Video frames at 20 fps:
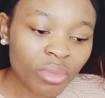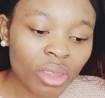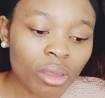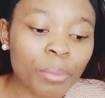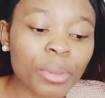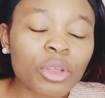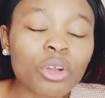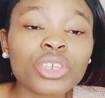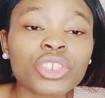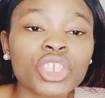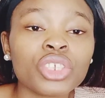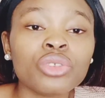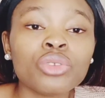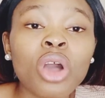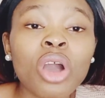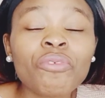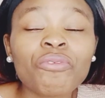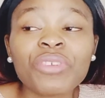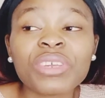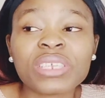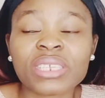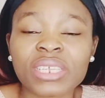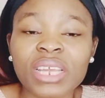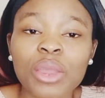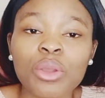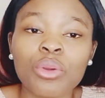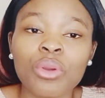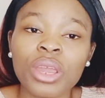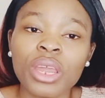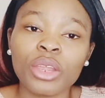because she no fit
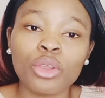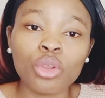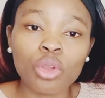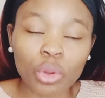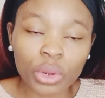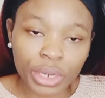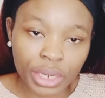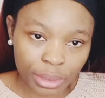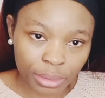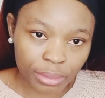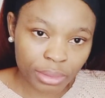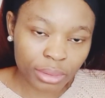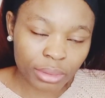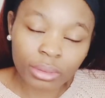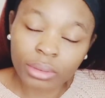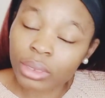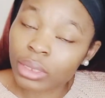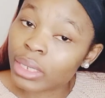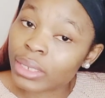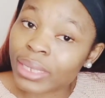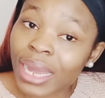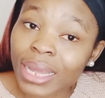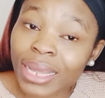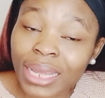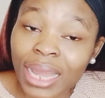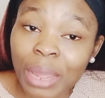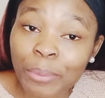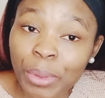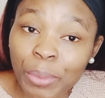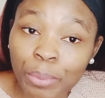stay lowly. That
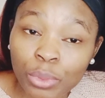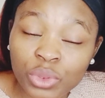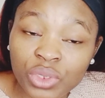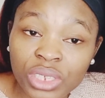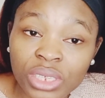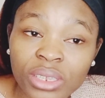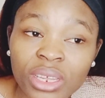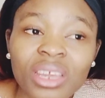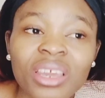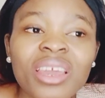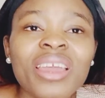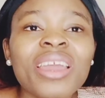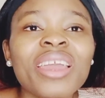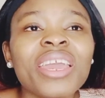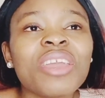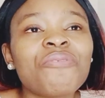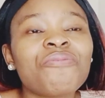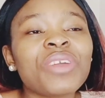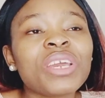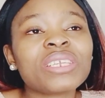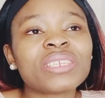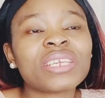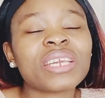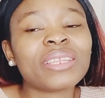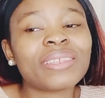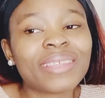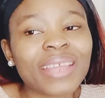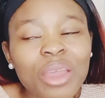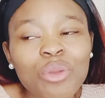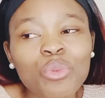kind of people still there. If he
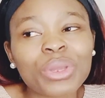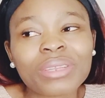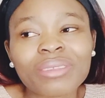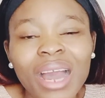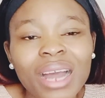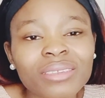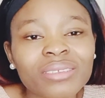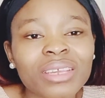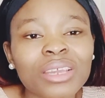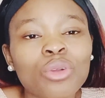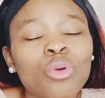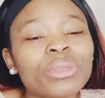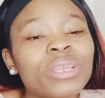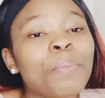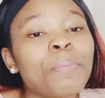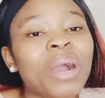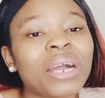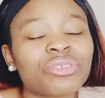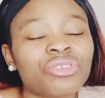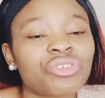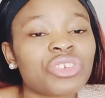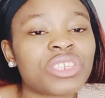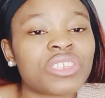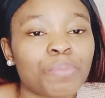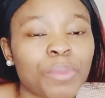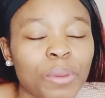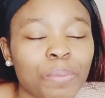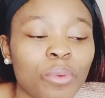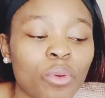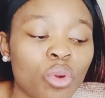still there without he go they maltreat
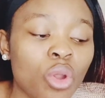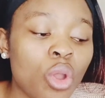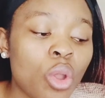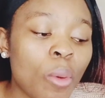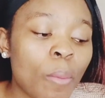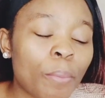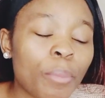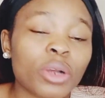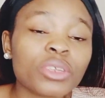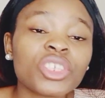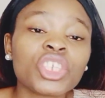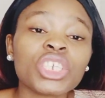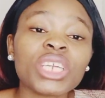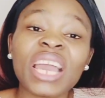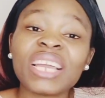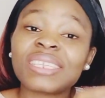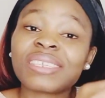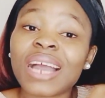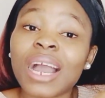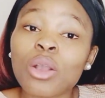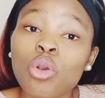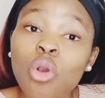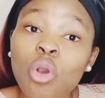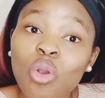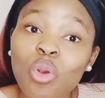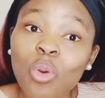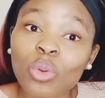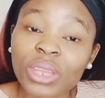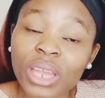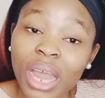people, but she enter
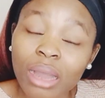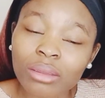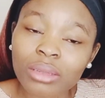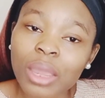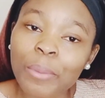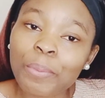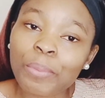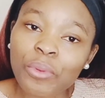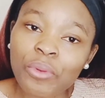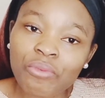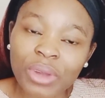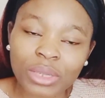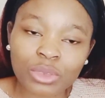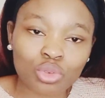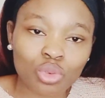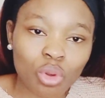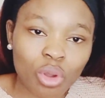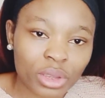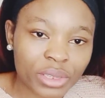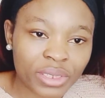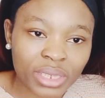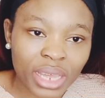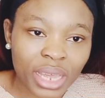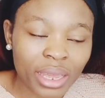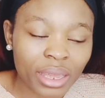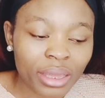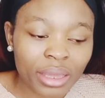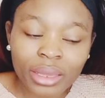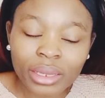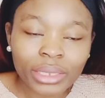go now. It prove her to us
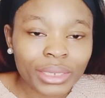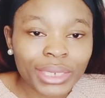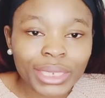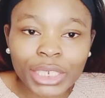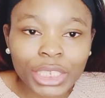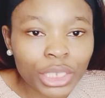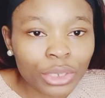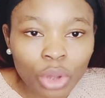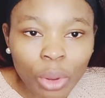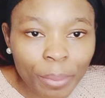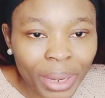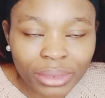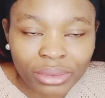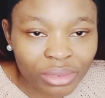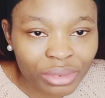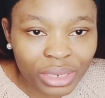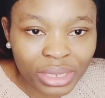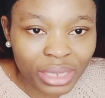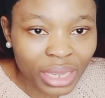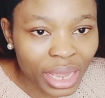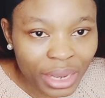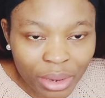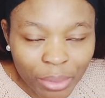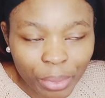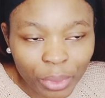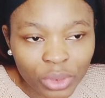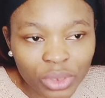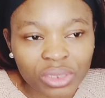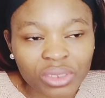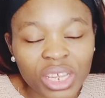say she not maltreat
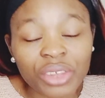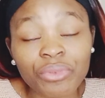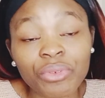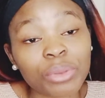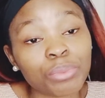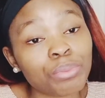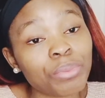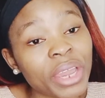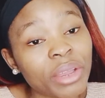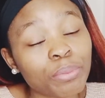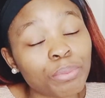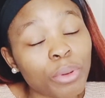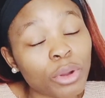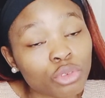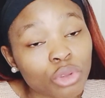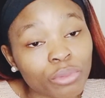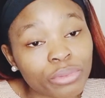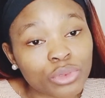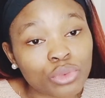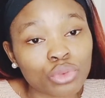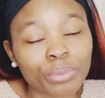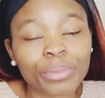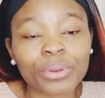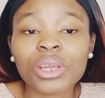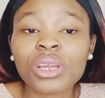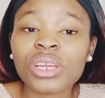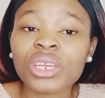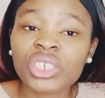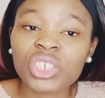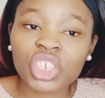anybody. Say if he make pot of soup,
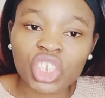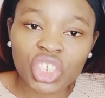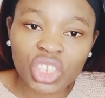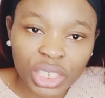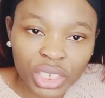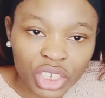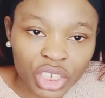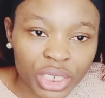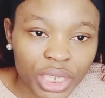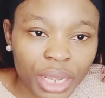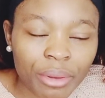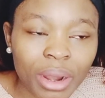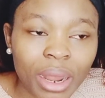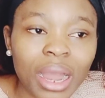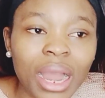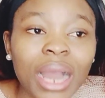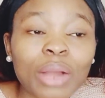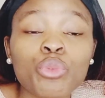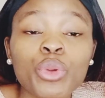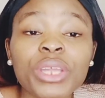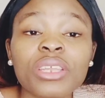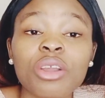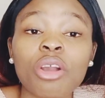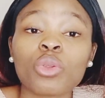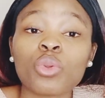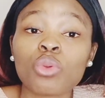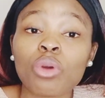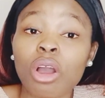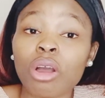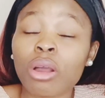she the share am. And we the
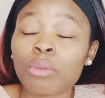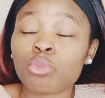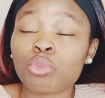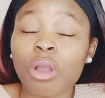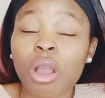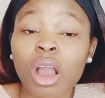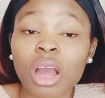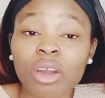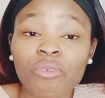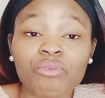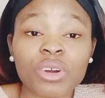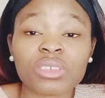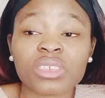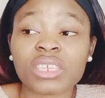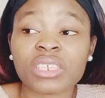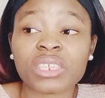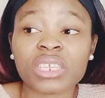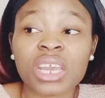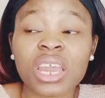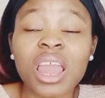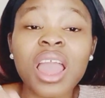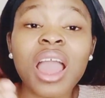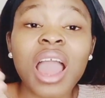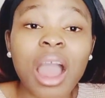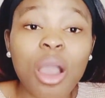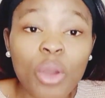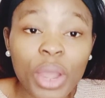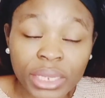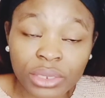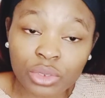all of us they see
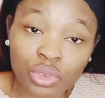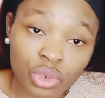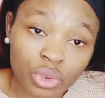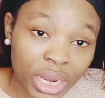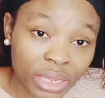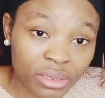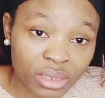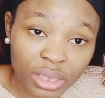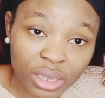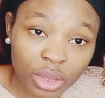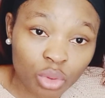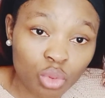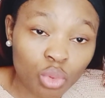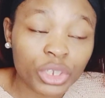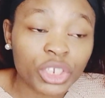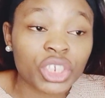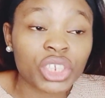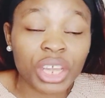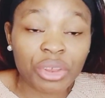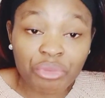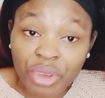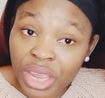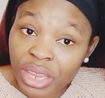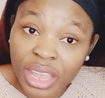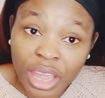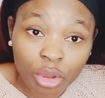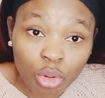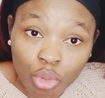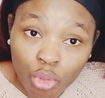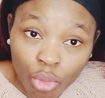how Editorial say they cook. She they read
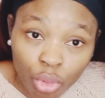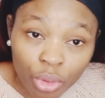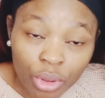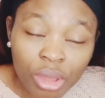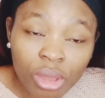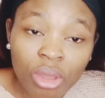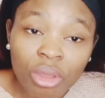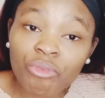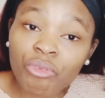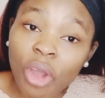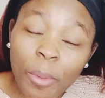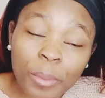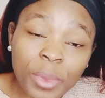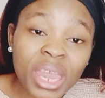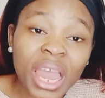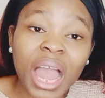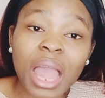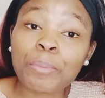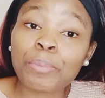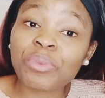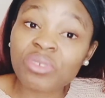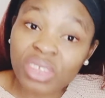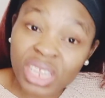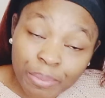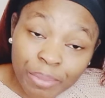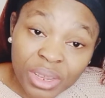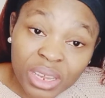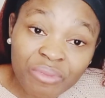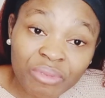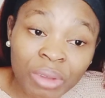they cook. For me, I still
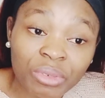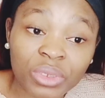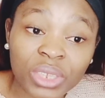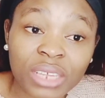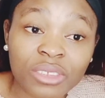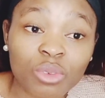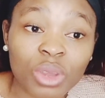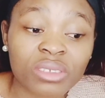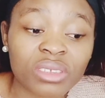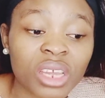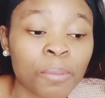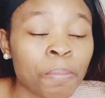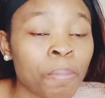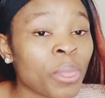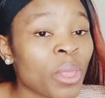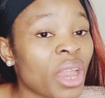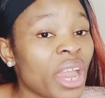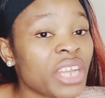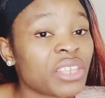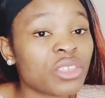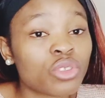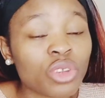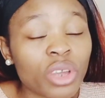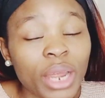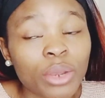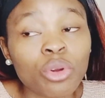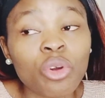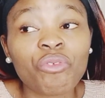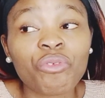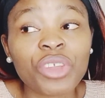believe her for that one. Say
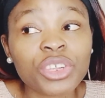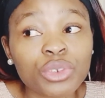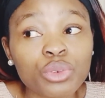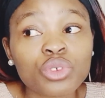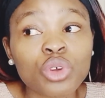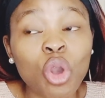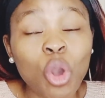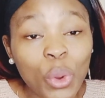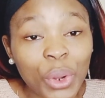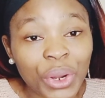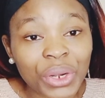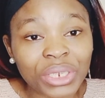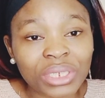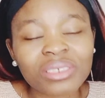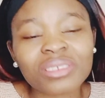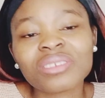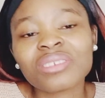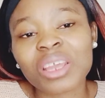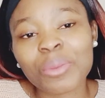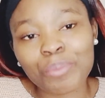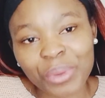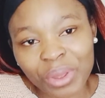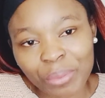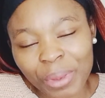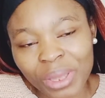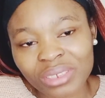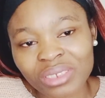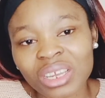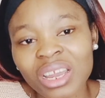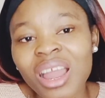Editorial no fit use hungry. Say big
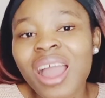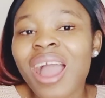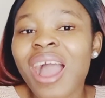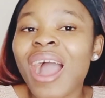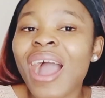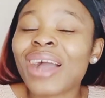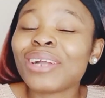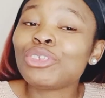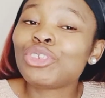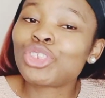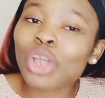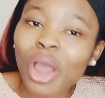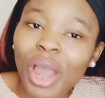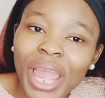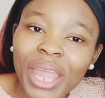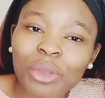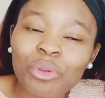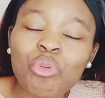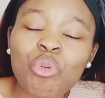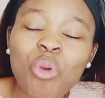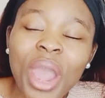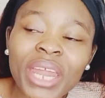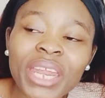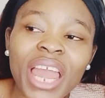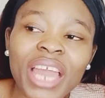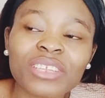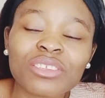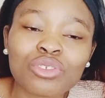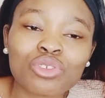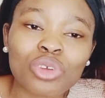person. And Joy, when
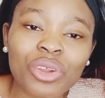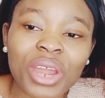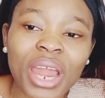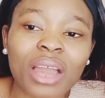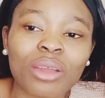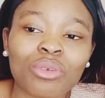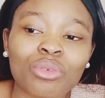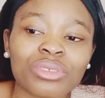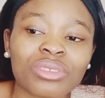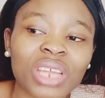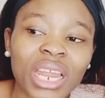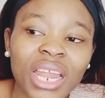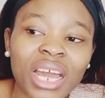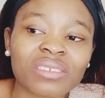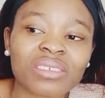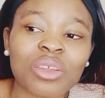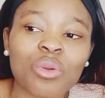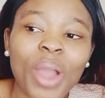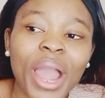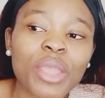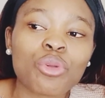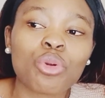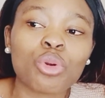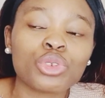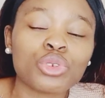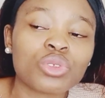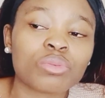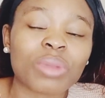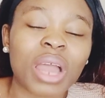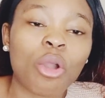Editorial tell her say why you go
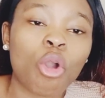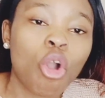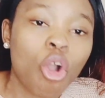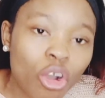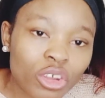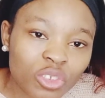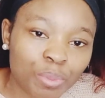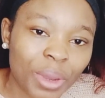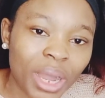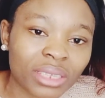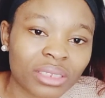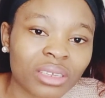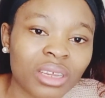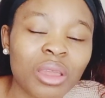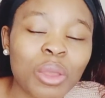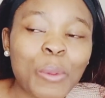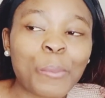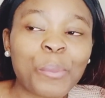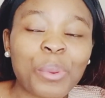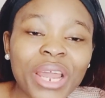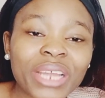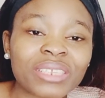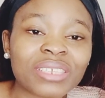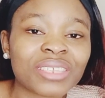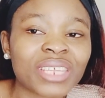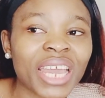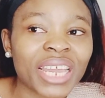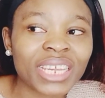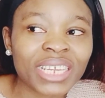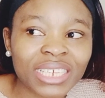use my husband plate
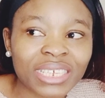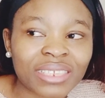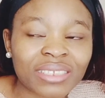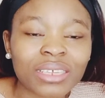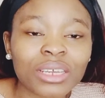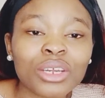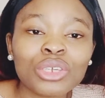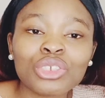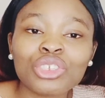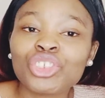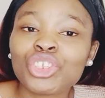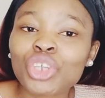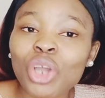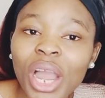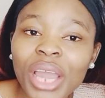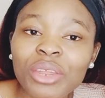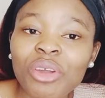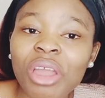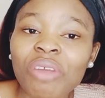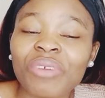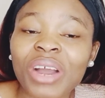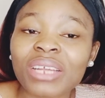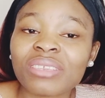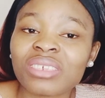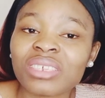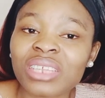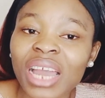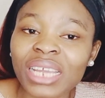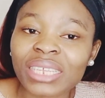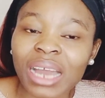take eat. Joy no ever
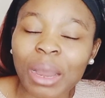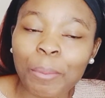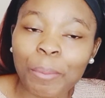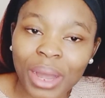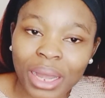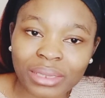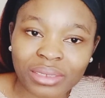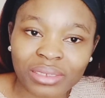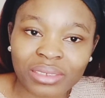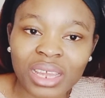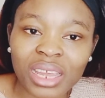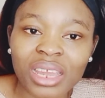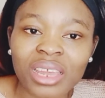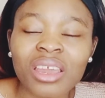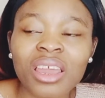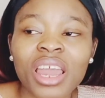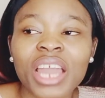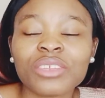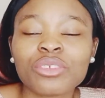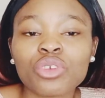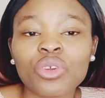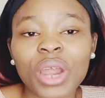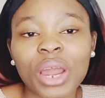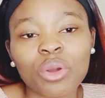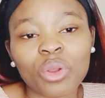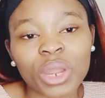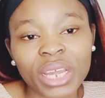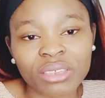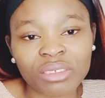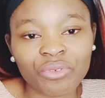deny that part. Say Editorial
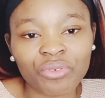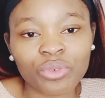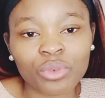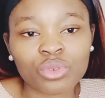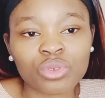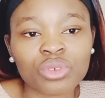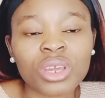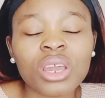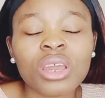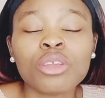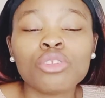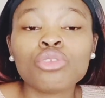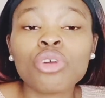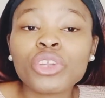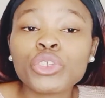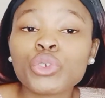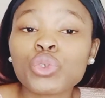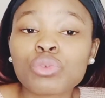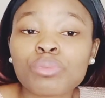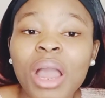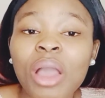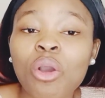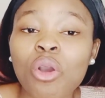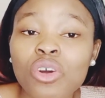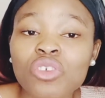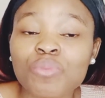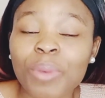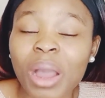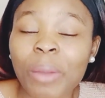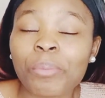collect the food. Not use my
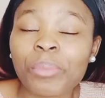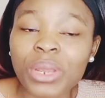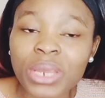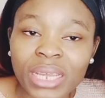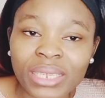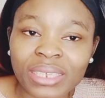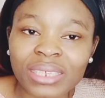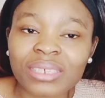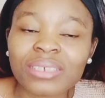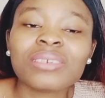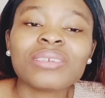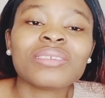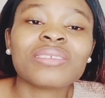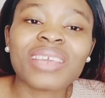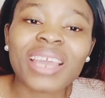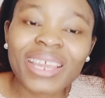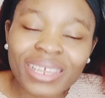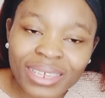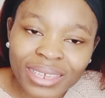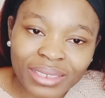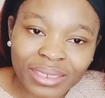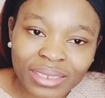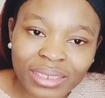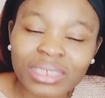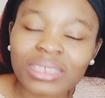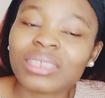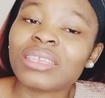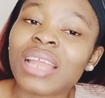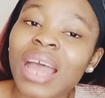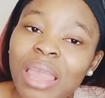husband plate take eat.
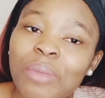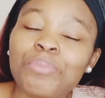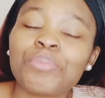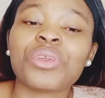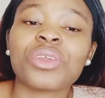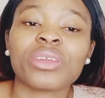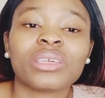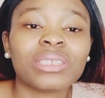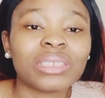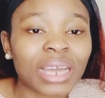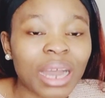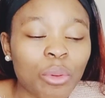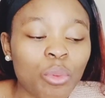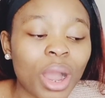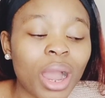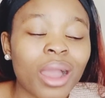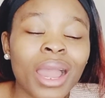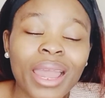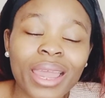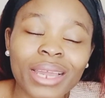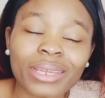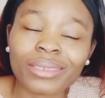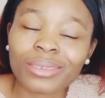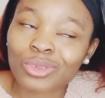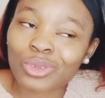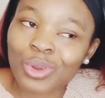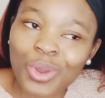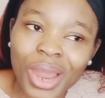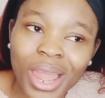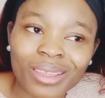Now be that one. Hey,
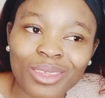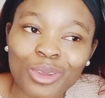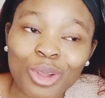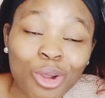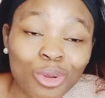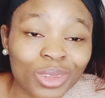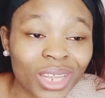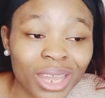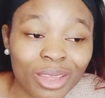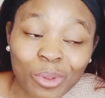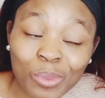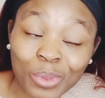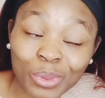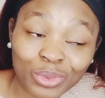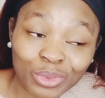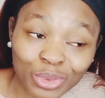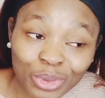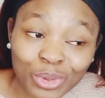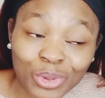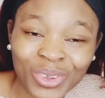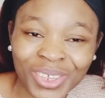Editorial, you all day your body.